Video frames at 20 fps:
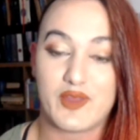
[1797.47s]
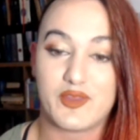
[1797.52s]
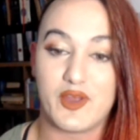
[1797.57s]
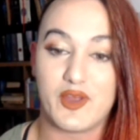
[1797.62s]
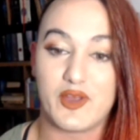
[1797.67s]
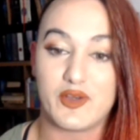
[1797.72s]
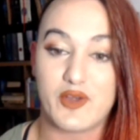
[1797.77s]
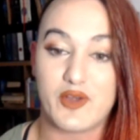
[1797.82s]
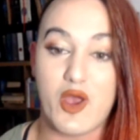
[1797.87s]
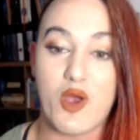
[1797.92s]

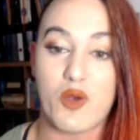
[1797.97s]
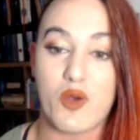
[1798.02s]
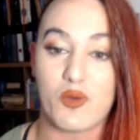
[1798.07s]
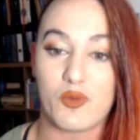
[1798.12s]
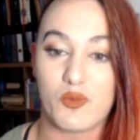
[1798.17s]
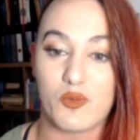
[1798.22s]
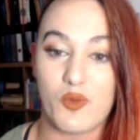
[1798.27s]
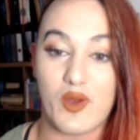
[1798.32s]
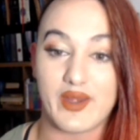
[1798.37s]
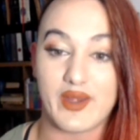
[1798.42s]
that know
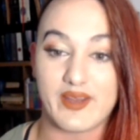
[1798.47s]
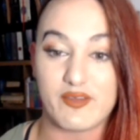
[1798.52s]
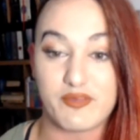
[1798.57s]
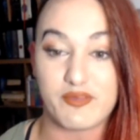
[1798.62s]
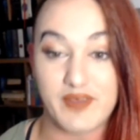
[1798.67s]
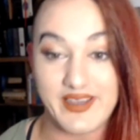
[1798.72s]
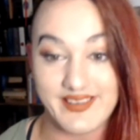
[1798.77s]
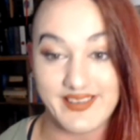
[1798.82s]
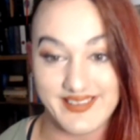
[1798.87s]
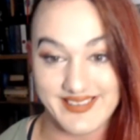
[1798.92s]
what it
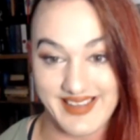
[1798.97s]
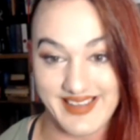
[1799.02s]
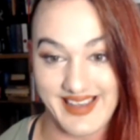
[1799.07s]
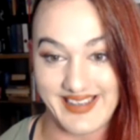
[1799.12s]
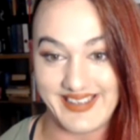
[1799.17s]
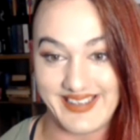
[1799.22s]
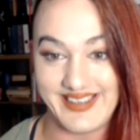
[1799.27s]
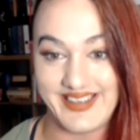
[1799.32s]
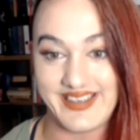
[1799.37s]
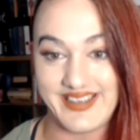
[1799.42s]
feels
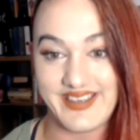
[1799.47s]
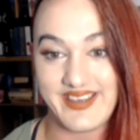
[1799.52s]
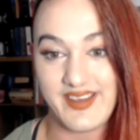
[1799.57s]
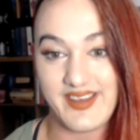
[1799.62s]
like,